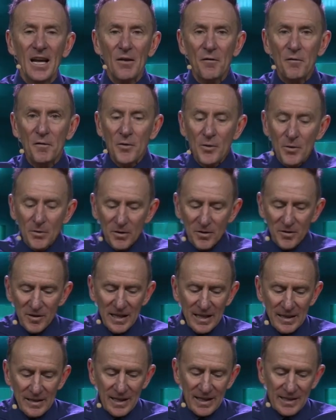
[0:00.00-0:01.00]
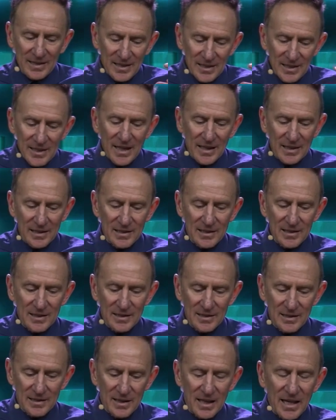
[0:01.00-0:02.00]
If you think that
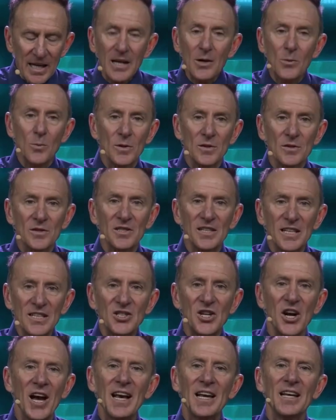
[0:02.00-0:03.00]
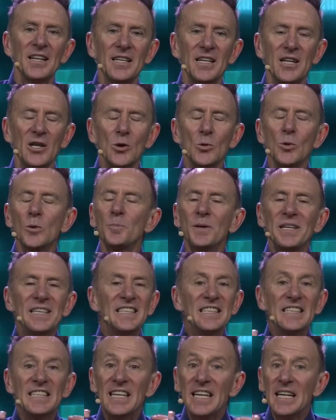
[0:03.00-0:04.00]
sex equals sexuality, you'll
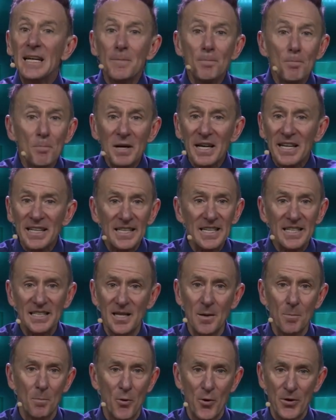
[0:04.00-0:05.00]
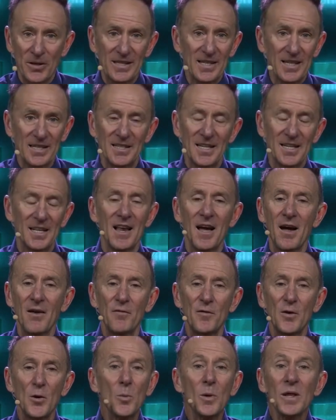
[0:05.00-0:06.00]
be deeply disappointed in
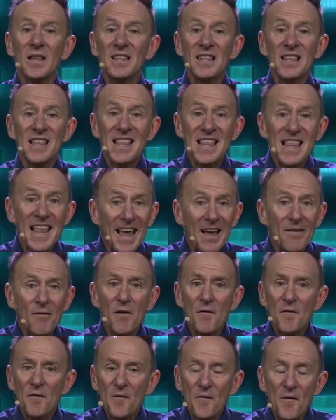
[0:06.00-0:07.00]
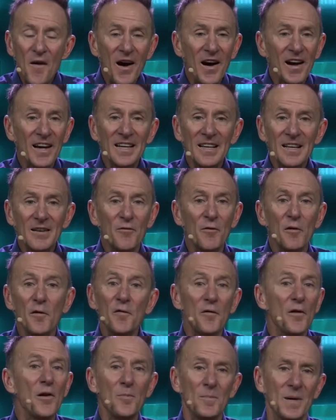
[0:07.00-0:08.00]
life. You will never find
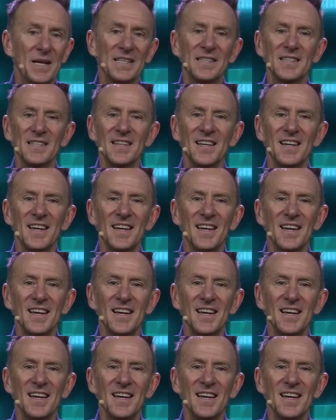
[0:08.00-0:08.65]
fulfillment.